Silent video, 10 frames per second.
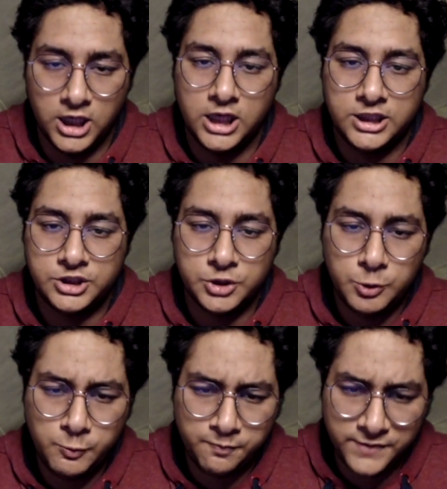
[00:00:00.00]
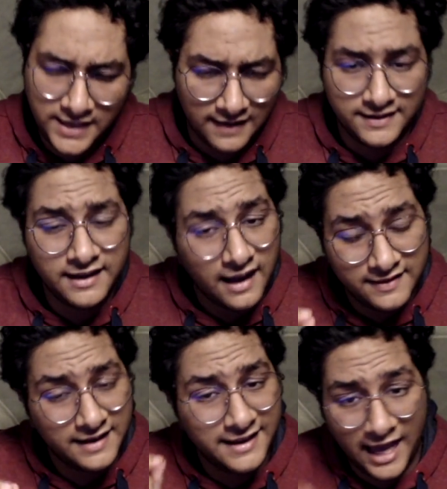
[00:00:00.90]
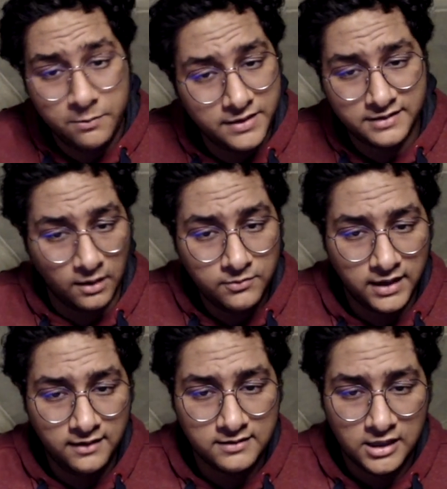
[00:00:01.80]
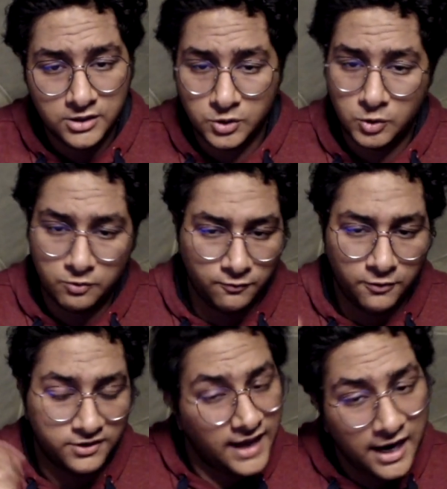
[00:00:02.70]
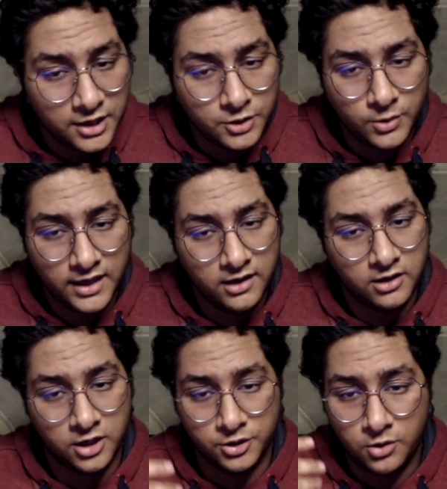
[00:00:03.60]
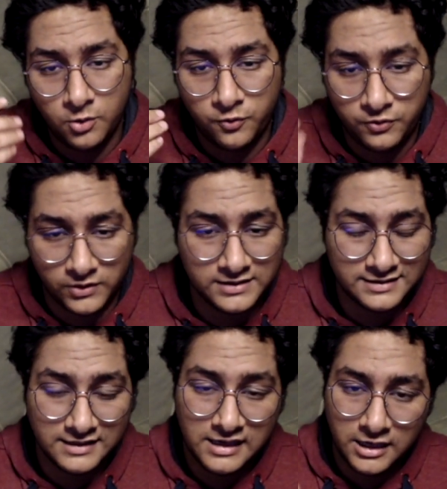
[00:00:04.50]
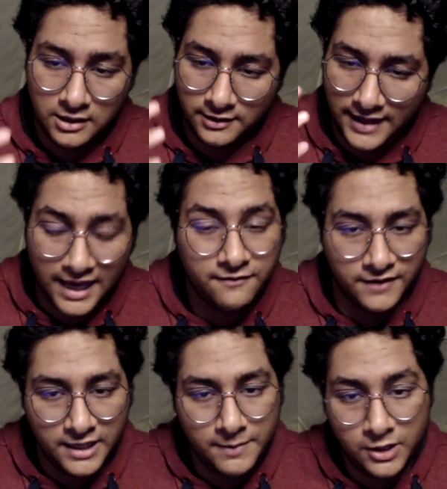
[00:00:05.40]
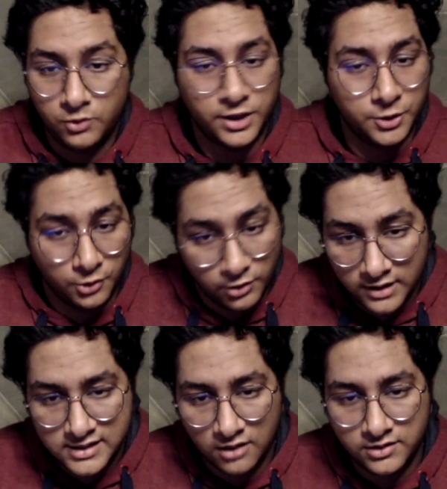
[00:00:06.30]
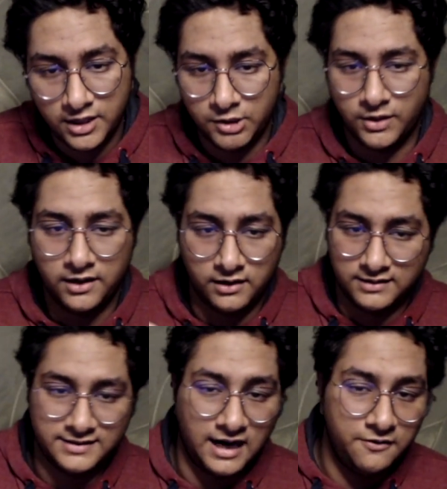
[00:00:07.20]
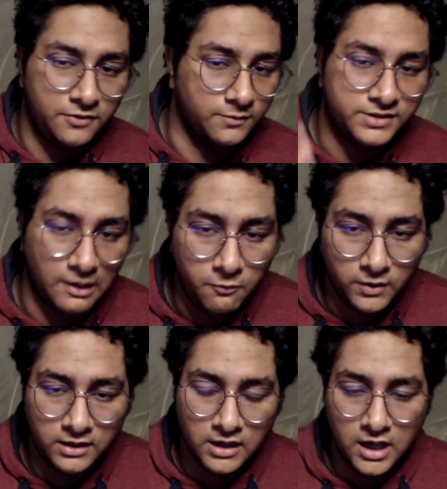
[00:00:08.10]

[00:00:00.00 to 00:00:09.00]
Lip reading: So yeah, there can be some things. So for that you can first dive deep into the tutorials out there. You can understand from someone.